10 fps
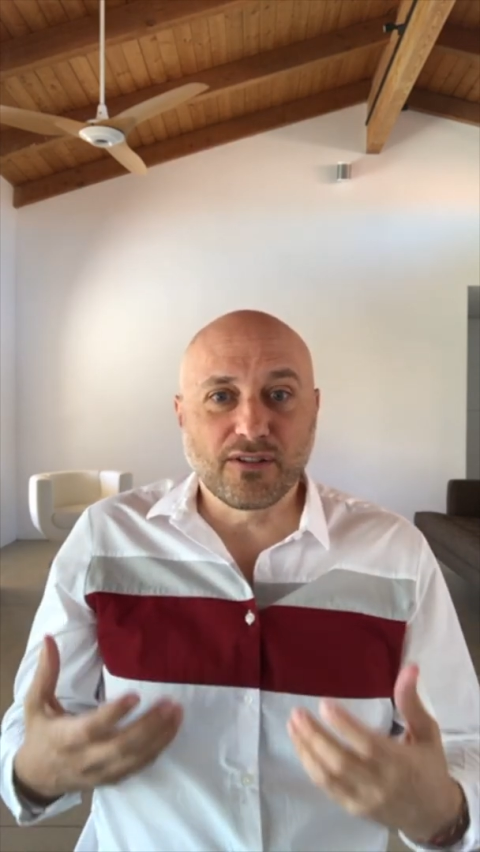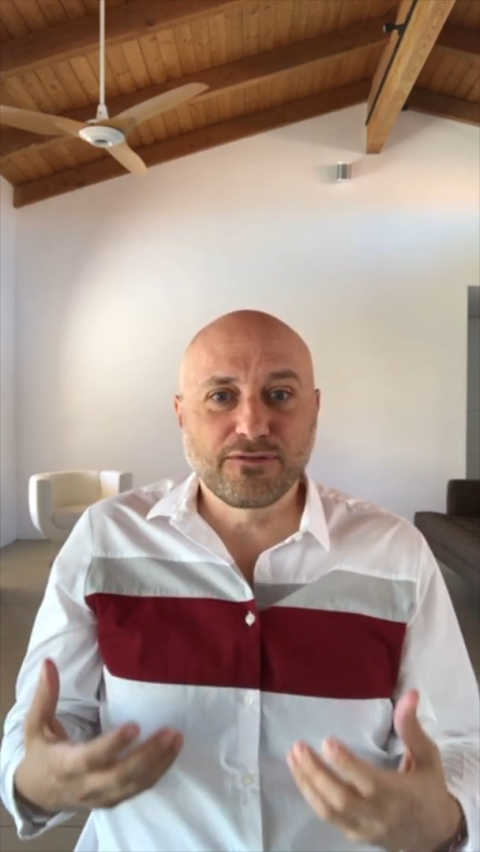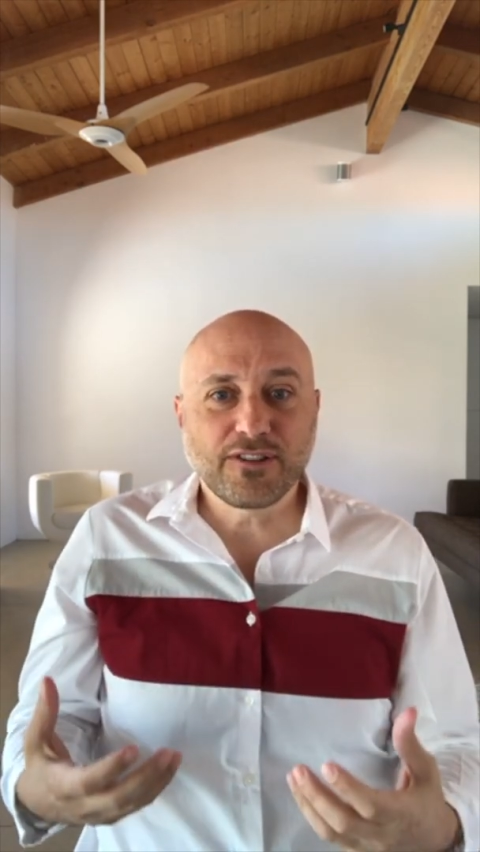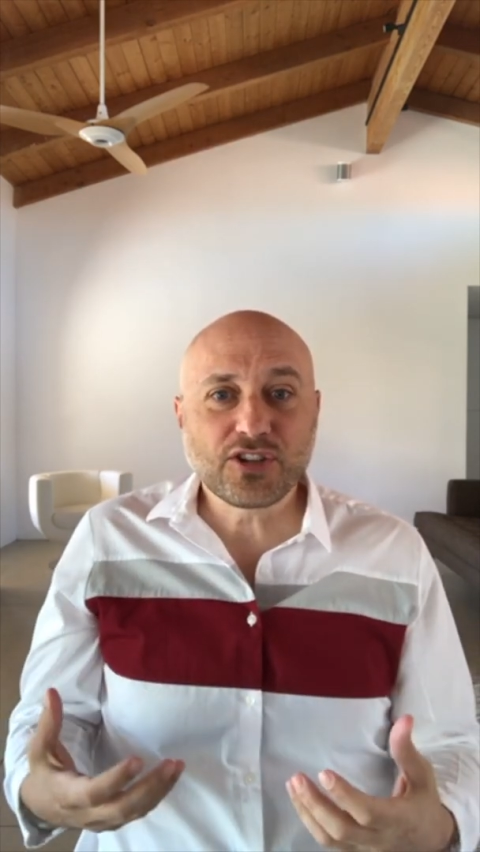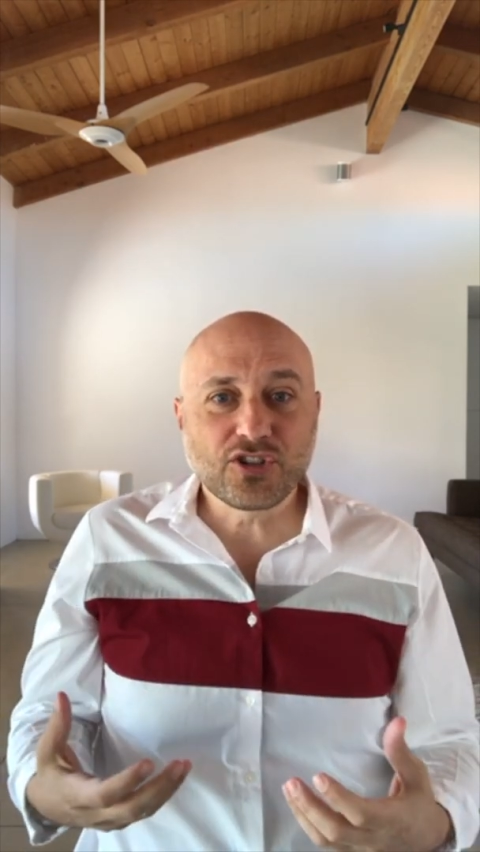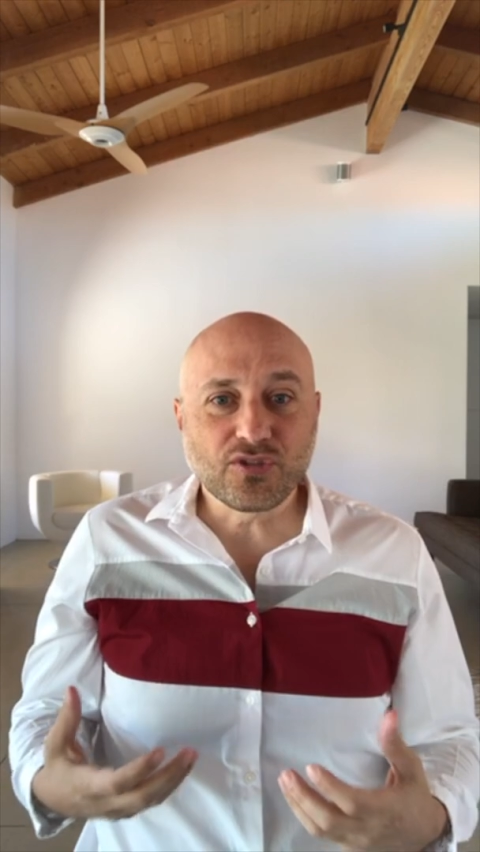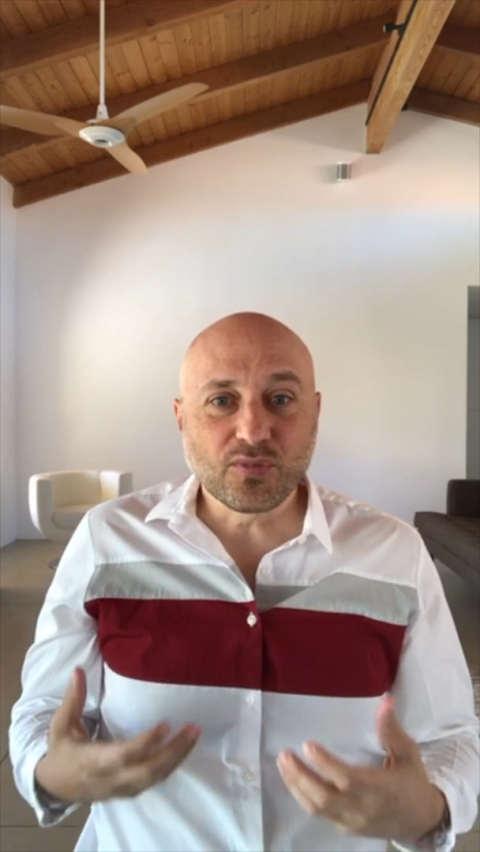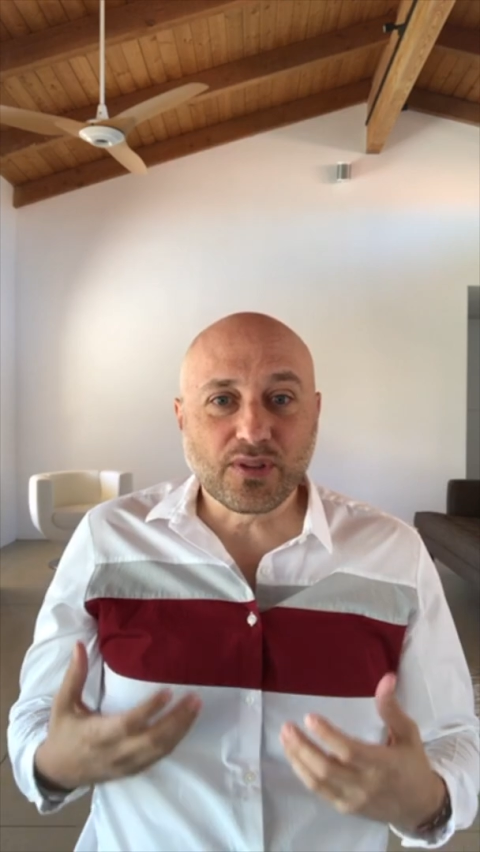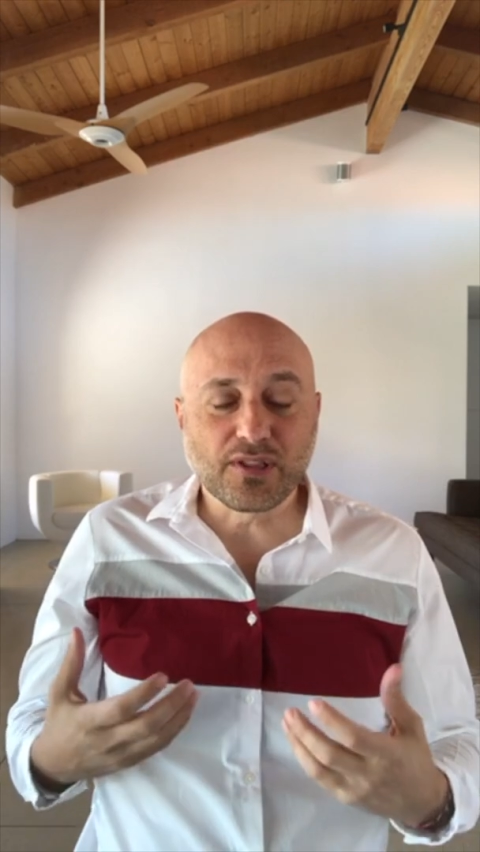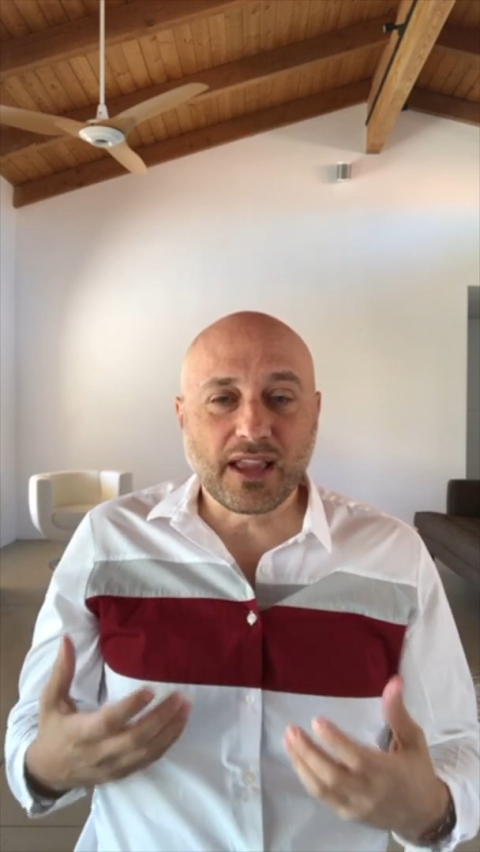friction
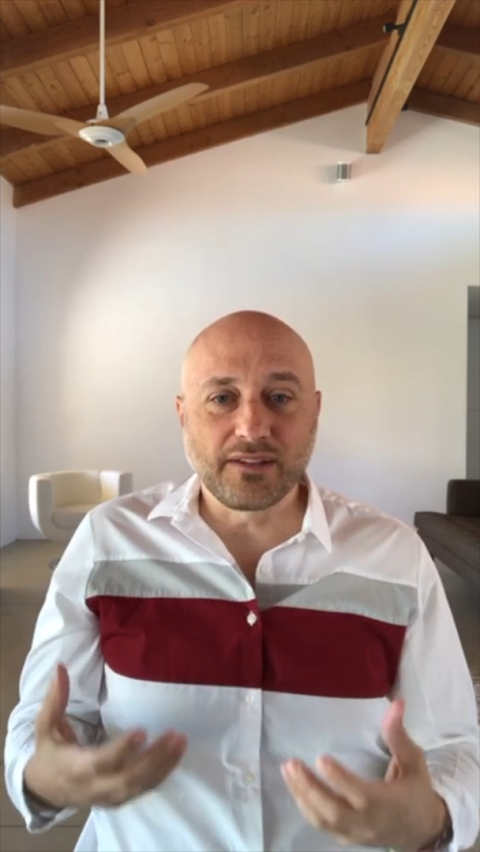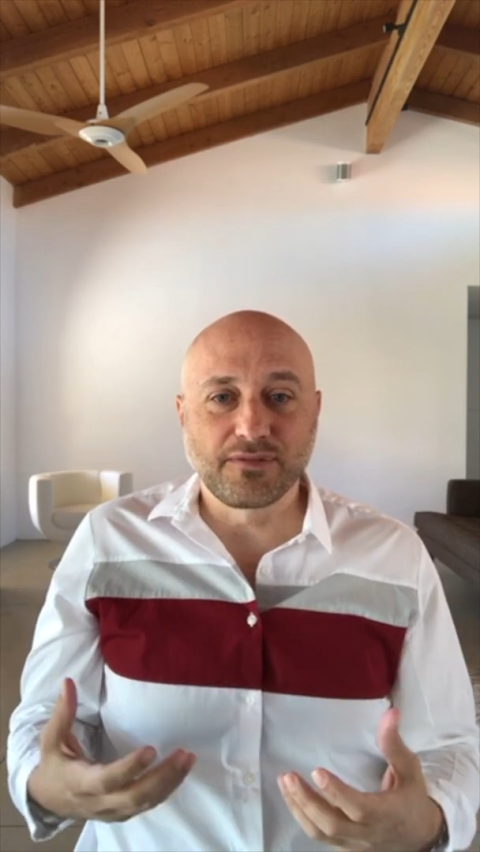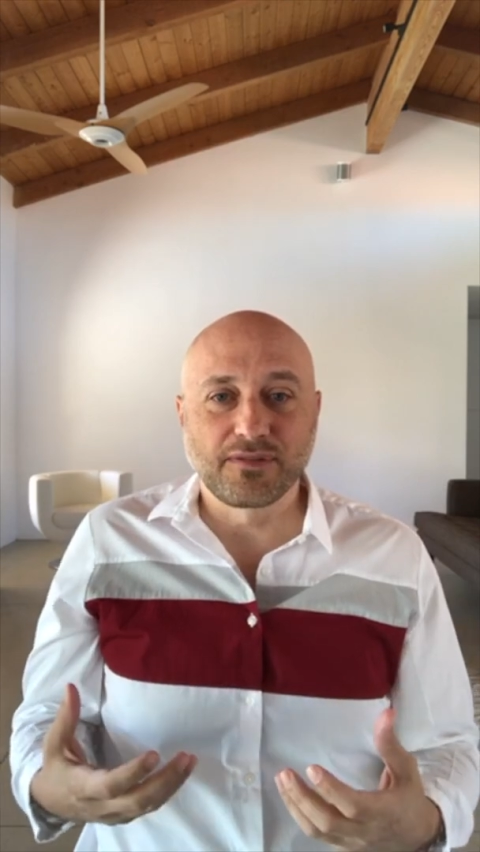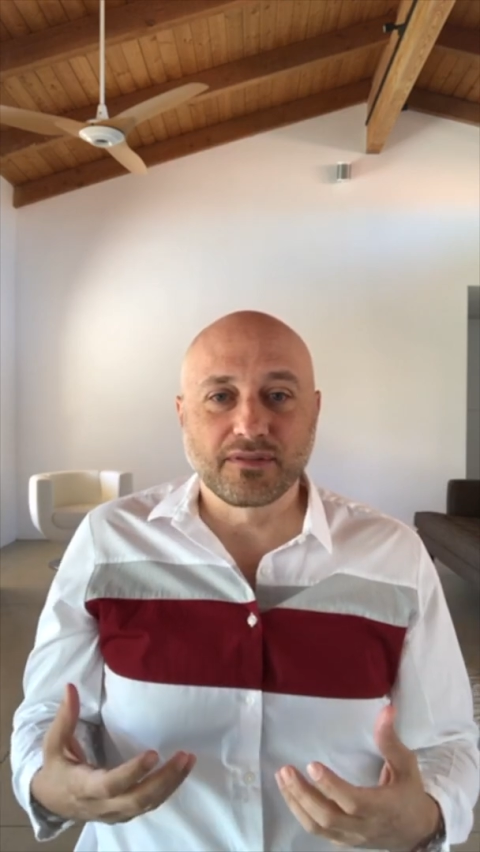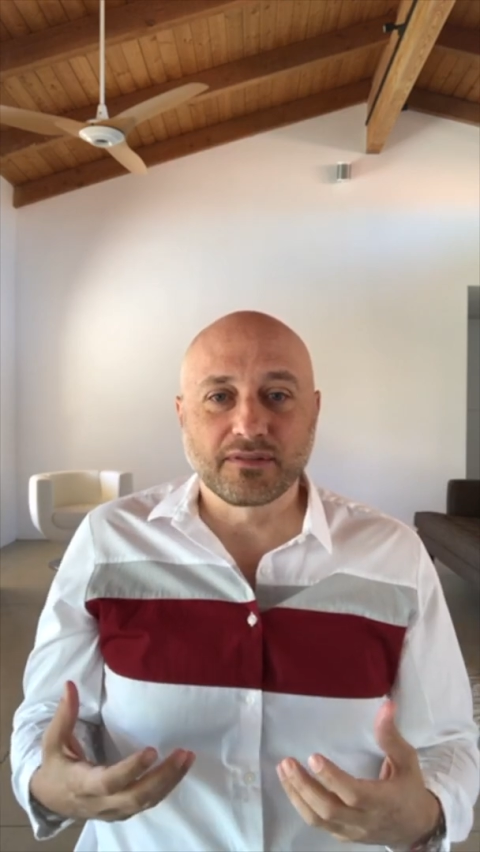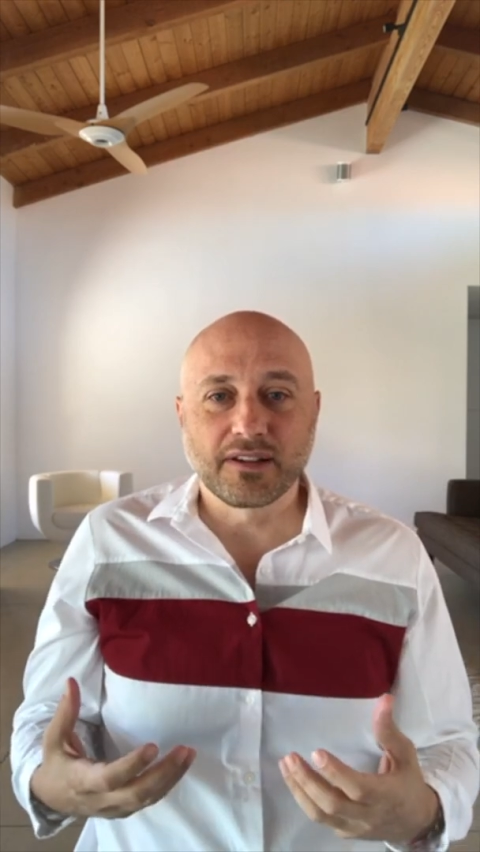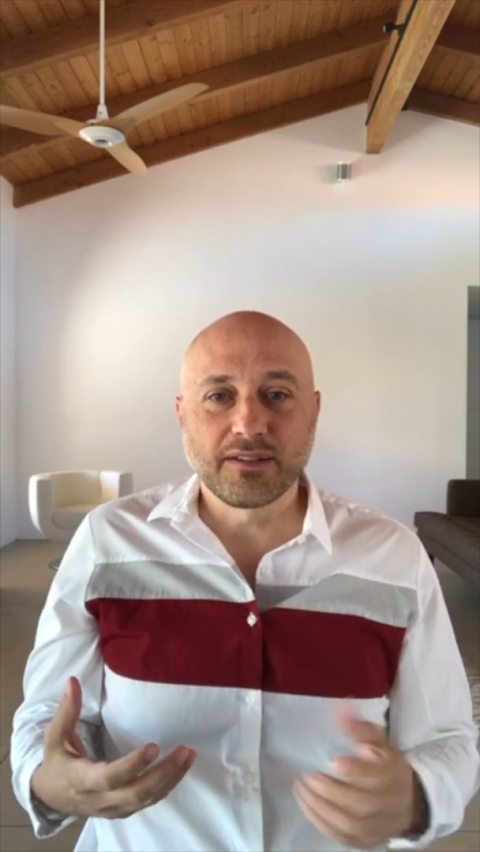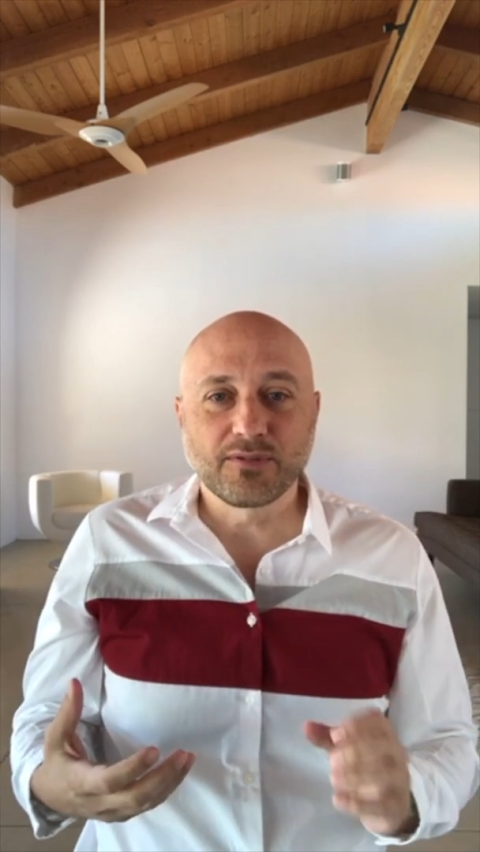with life, right?